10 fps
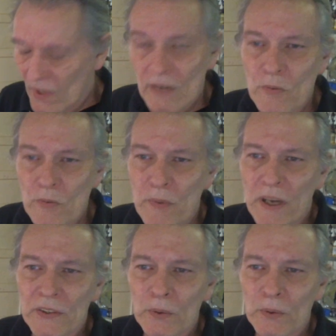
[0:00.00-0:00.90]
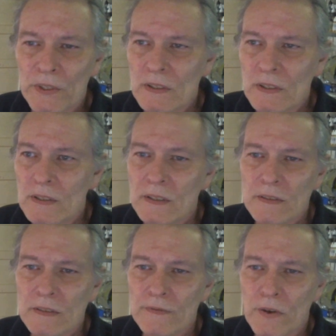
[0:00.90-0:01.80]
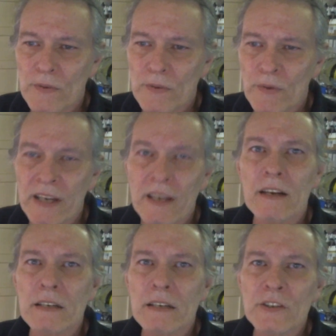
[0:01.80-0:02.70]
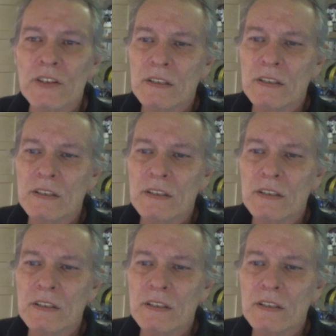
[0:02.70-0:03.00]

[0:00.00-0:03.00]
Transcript: new belt holder for the Y carriage.